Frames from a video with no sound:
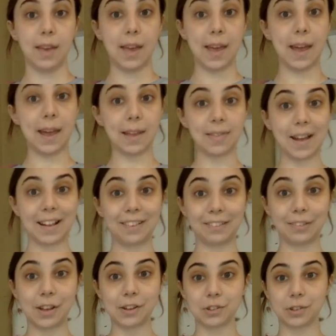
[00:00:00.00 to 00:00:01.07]
And that is
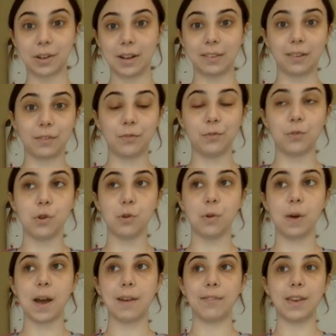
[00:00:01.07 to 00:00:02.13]
ledger lines. If you
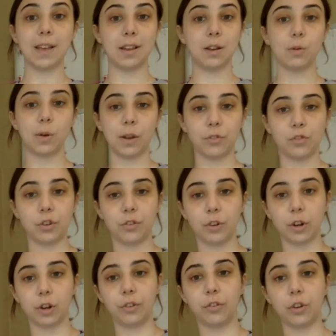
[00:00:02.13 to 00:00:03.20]
have any questions
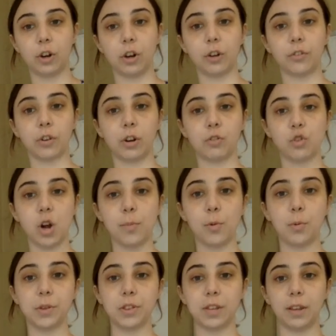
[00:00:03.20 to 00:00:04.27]
or concerns or trouble
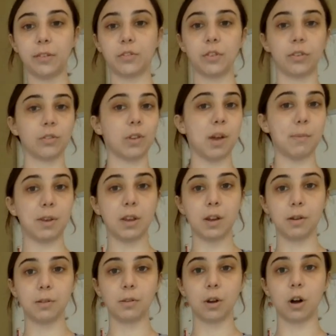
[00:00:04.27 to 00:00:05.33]
with this, just let me
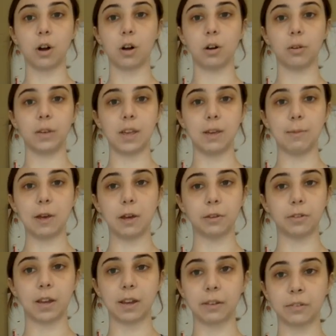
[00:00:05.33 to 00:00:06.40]
know. Call, email,
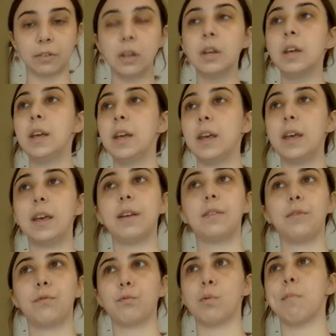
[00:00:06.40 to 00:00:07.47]
text,
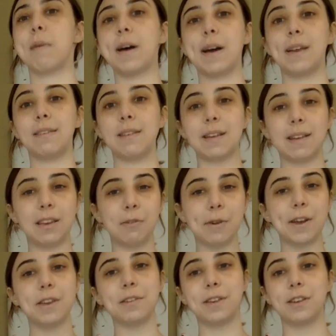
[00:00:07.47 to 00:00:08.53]
remind, any way
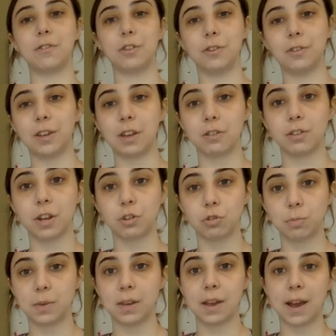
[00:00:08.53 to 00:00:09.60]
you need to get in touch
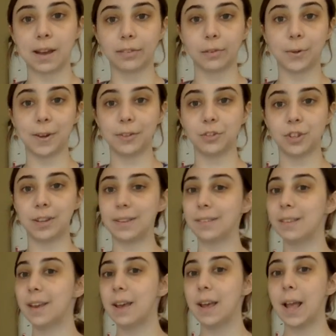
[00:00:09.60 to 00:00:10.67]
with me, ask questions.